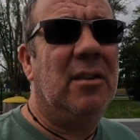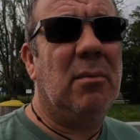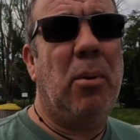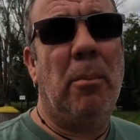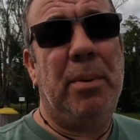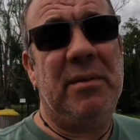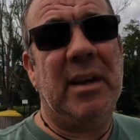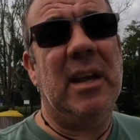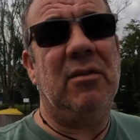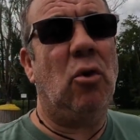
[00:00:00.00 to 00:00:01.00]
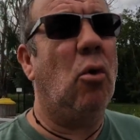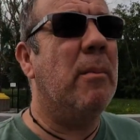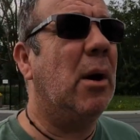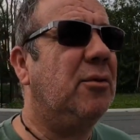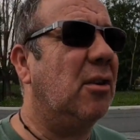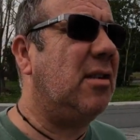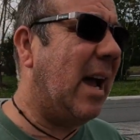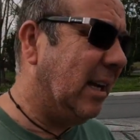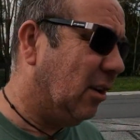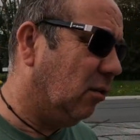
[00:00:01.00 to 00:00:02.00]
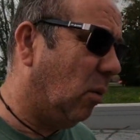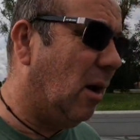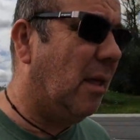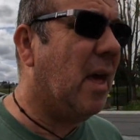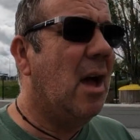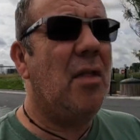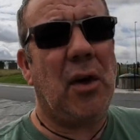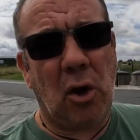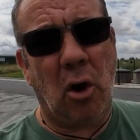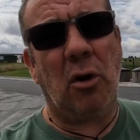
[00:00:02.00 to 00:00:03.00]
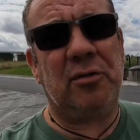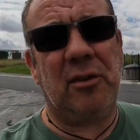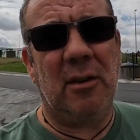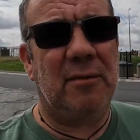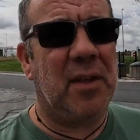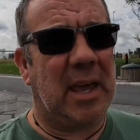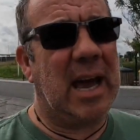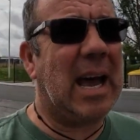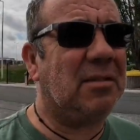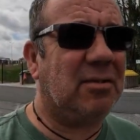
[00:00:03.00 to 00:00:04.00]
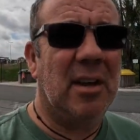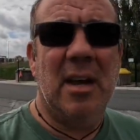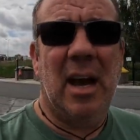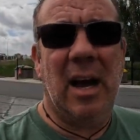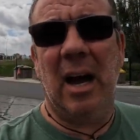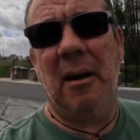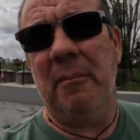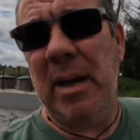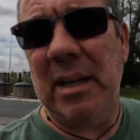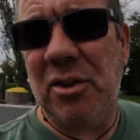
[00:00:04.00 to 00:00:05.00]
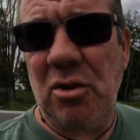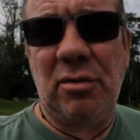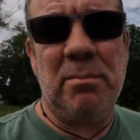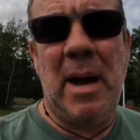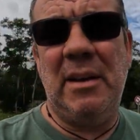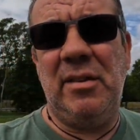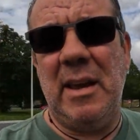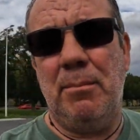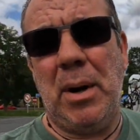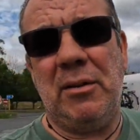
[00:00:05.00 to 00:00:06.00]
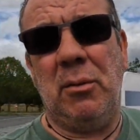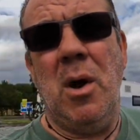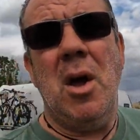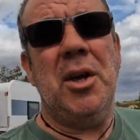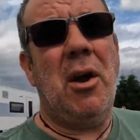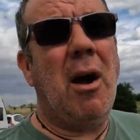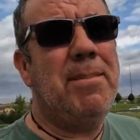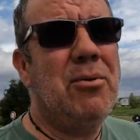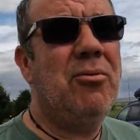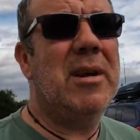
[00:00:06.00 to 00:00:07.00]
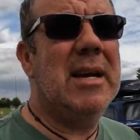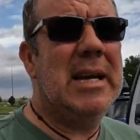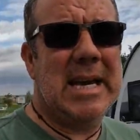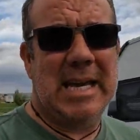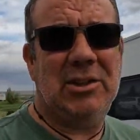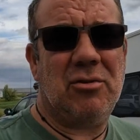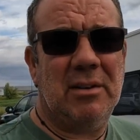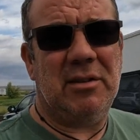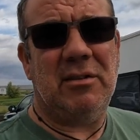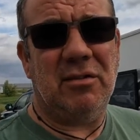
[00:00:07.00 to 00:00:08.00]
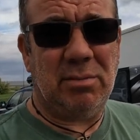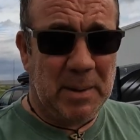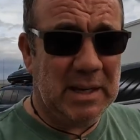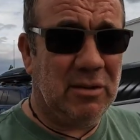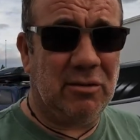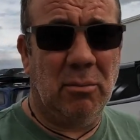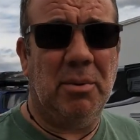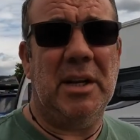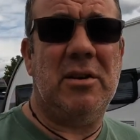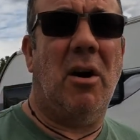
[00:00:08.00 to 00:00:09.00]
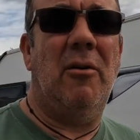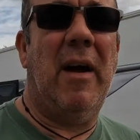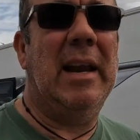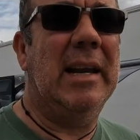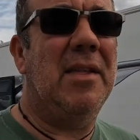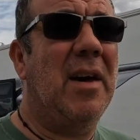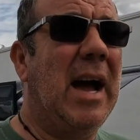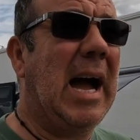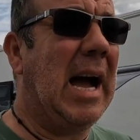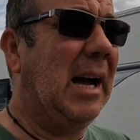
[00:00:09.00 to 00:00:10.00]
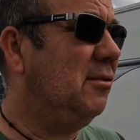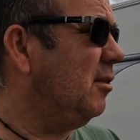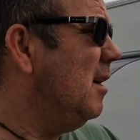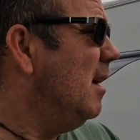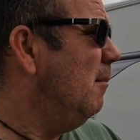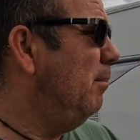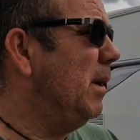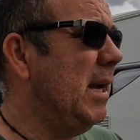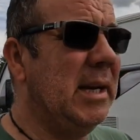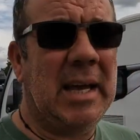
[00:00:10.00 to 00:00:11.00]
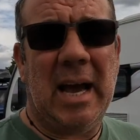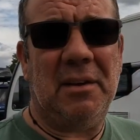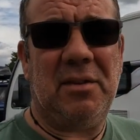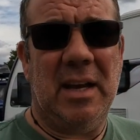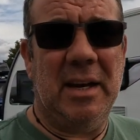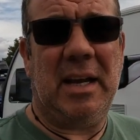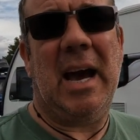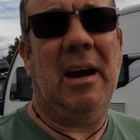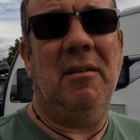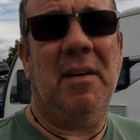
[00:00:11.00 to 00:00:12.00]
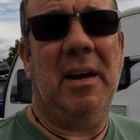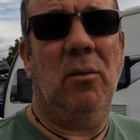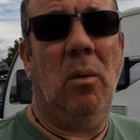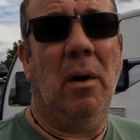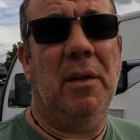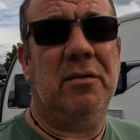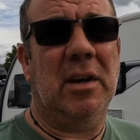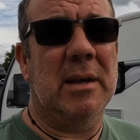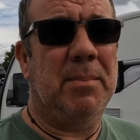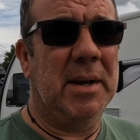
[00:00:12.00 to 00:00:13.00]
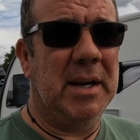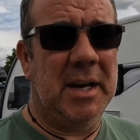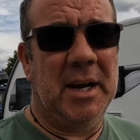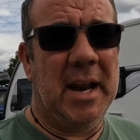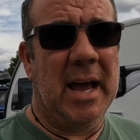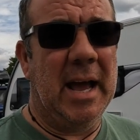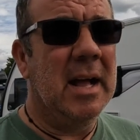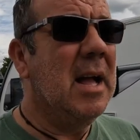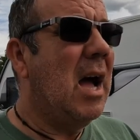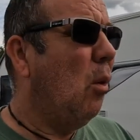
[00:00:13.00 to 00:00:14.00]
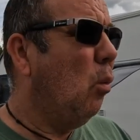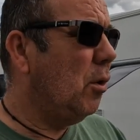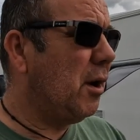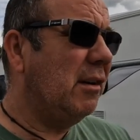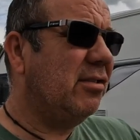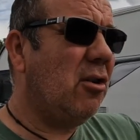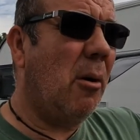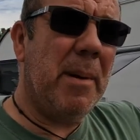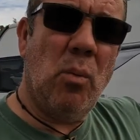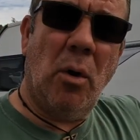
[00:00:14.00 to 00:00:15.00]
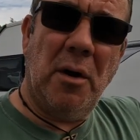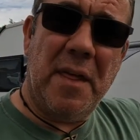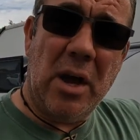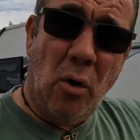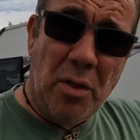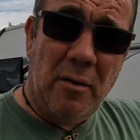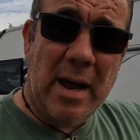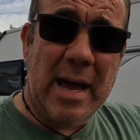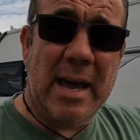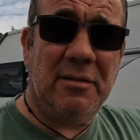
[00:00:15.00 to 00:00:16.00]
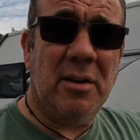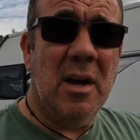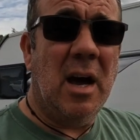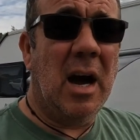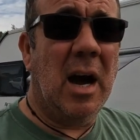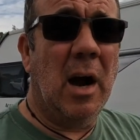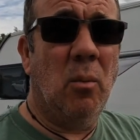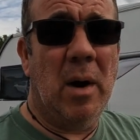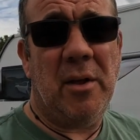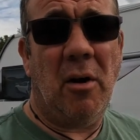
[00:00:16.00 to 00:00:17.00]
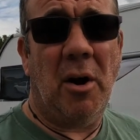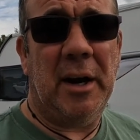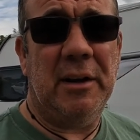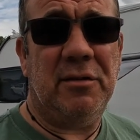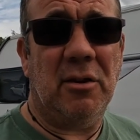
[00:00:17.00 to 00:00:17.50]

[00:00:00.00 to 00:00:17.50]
to pump it in, is almost a tanker's worth. The cost of the gas, it just makes it impractical. You know, I'd be really interested to speak to somebody directly that has being gassed in a caravan while they're sleeping in an Aire. Would I stop in one of the other Aires where there aren't any